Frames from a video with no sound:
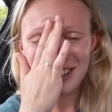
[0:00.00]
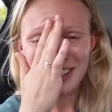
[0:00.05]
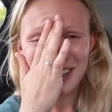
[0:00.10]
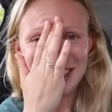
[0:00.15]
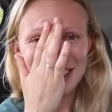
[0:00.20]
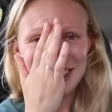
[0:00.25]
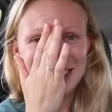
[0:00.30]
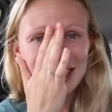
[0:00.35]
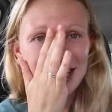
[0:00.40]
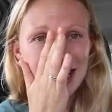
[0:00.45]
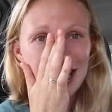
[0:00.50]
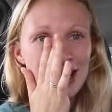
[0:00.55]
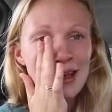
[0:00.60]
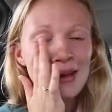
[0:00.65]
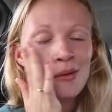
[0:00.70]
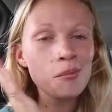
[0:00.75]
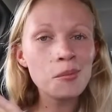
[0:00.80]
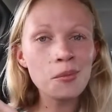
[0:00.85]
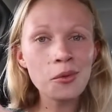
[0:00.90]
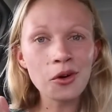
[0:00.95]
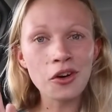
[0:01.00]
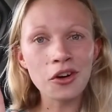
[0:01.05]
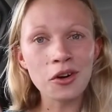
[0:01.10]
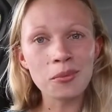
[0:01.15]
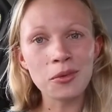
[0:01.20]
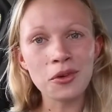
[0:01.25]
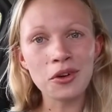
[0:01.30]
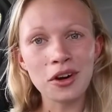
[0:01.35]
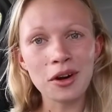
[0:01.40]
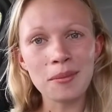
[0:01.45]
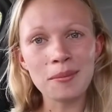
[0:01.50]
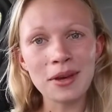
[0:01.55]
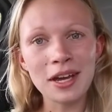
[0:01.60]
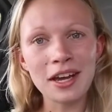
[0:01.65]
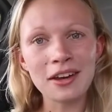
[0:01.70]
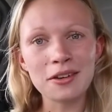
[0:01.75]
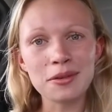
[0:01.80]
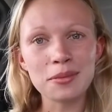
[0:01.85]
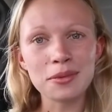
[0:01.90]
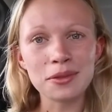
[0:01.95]
and more and more
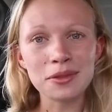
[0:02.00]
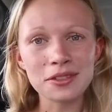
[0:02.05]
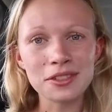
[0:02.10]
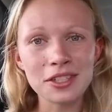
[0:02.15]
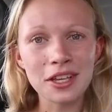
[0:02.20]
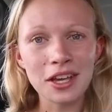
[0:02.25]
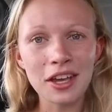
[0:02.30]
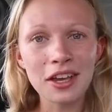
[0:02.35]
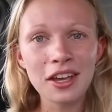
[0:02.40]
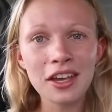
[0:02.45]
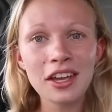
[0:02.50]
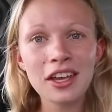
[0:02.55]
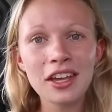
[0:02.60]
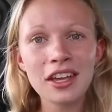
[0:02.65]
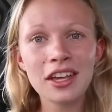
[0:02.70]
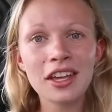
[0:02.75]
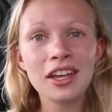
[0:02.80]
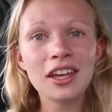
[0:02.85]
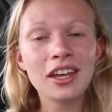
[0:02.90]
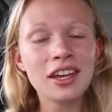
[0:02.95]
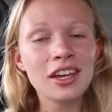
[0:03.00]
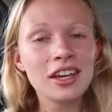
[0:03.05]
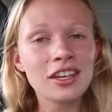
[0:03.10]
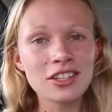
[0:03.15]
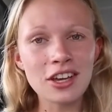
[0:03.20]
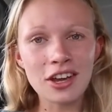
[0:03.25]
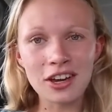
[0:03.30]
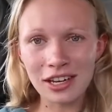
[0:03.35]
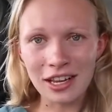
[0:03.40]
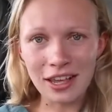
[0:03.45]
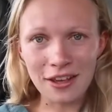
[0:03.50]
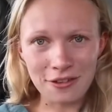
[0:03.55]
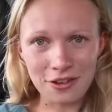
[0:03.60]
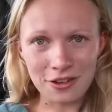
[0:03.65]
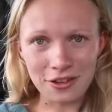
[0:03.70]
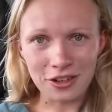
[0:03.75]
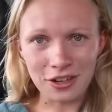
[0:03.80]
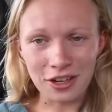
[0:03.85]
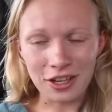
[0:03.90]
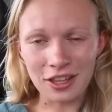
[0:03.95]
unbearable. So don't leave your
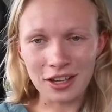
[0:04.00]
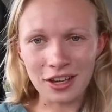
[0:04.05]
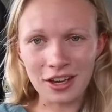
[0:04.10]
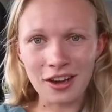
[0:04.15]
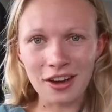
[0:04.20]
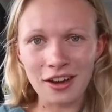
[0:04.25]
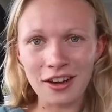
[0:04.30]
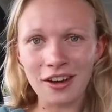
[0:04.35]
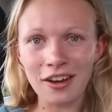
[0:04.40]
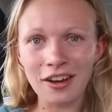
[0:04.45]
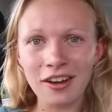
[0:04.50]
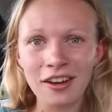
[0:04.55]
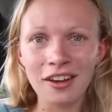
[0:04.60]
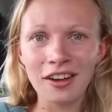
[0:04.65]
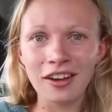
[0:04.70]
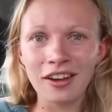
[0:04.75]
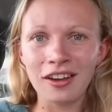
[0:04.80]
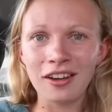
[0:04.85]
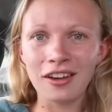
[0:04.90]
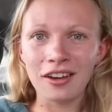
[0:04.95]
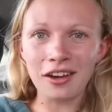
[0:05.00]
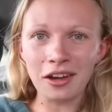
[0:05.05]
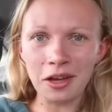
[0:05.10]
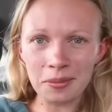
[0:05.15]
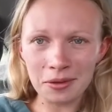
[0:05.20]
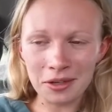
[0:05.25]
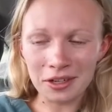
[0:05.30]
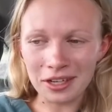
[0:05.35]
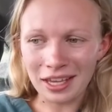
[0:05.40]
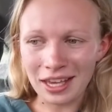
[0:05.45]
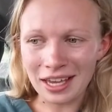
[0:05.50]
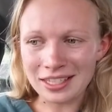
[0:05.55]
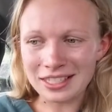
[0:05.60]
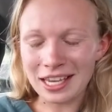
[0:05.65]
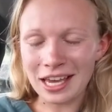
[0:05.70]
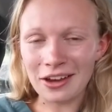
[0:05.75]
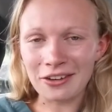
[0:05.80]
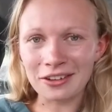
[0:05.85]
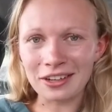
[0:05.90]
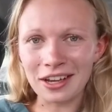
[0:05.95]
dog in the car. I'm gonna get
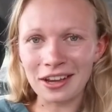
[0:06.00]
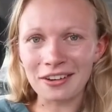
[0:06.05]
out now